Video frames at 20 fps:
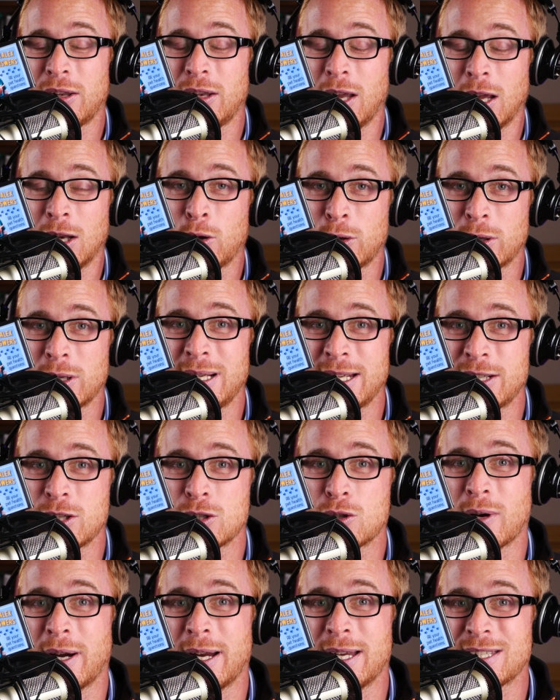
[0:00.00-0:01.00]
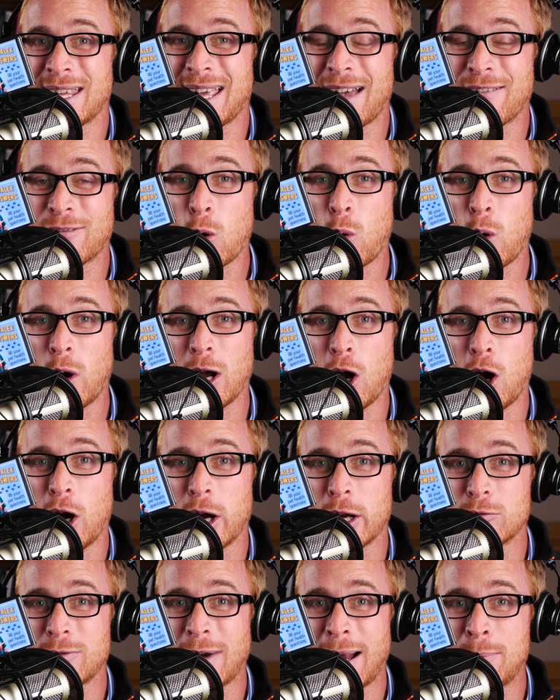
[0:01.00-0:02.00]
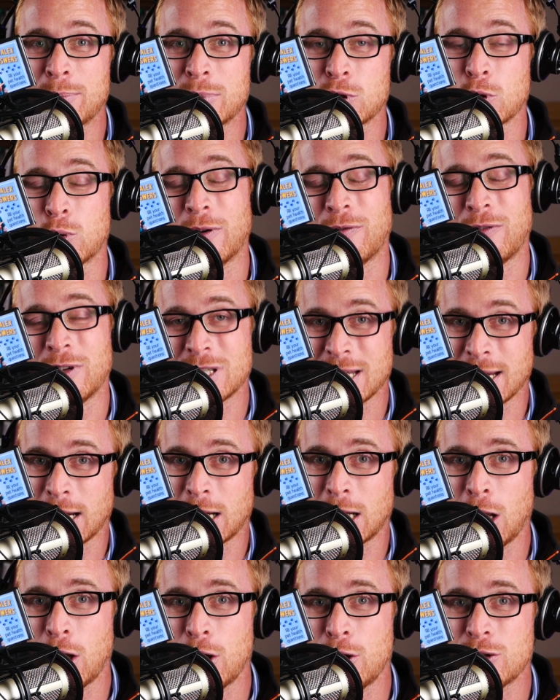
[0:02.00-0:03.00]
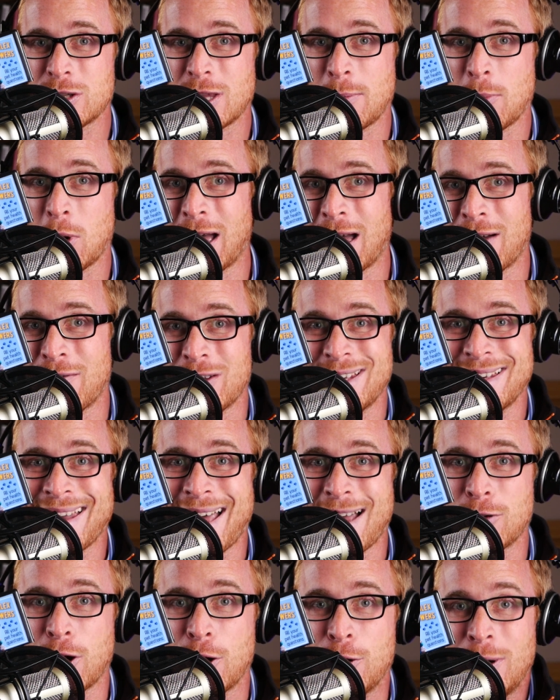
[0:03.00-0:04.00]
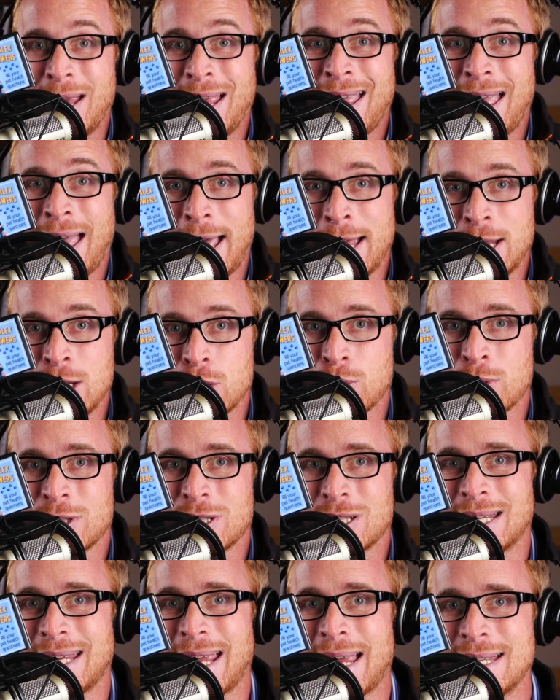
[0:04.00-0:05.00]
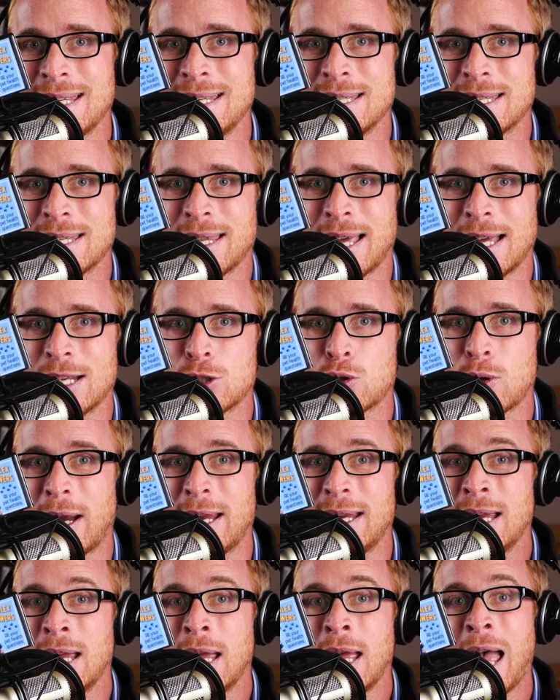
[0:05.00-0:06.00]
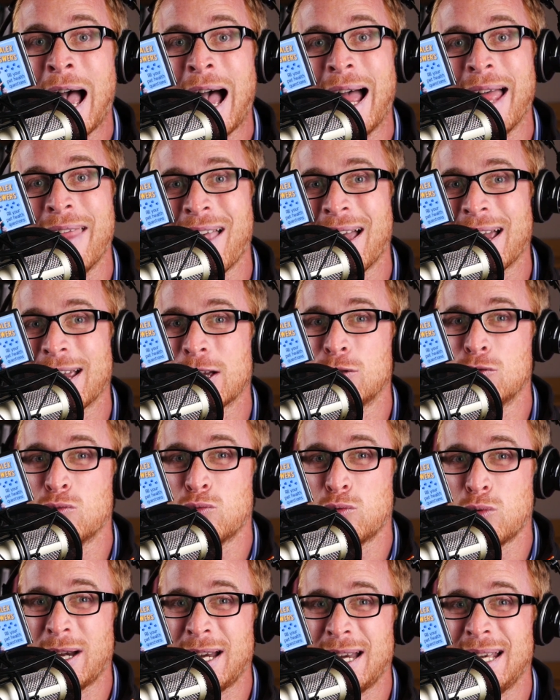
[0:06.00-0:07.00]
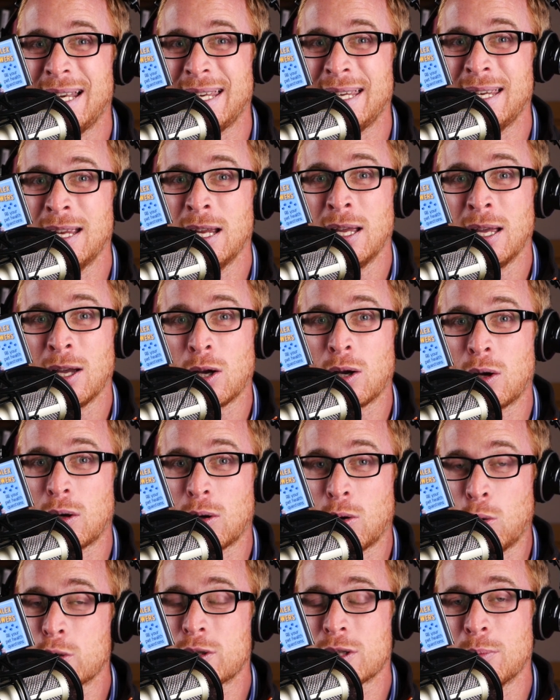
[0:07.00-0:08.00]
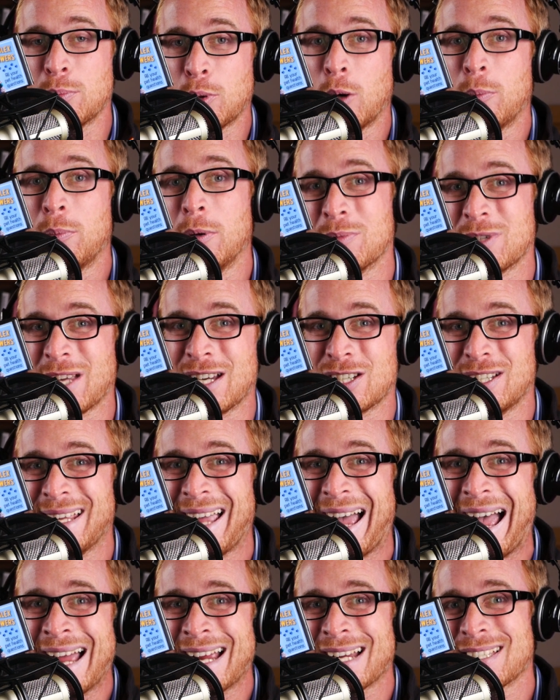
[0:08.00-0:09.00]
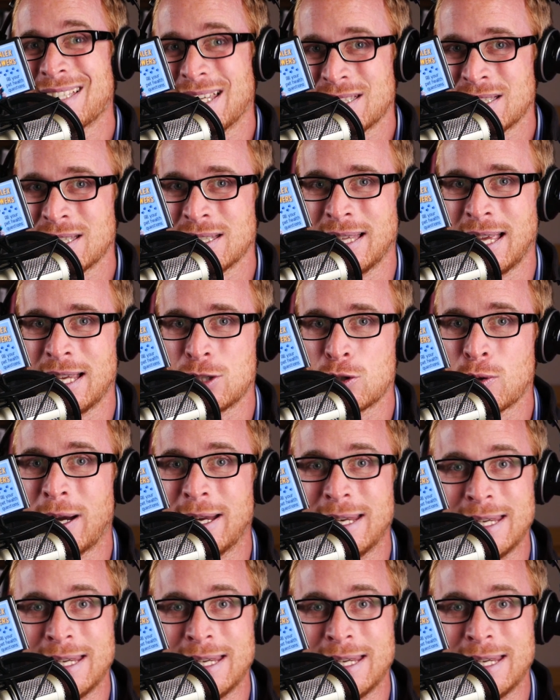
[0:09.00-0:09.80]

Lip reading: lot of litter trays, they have quite high ramps, or if it's enclosed, they might have a narrow entrance to get into that tray, and that can really cause them problems actually accessing their tray,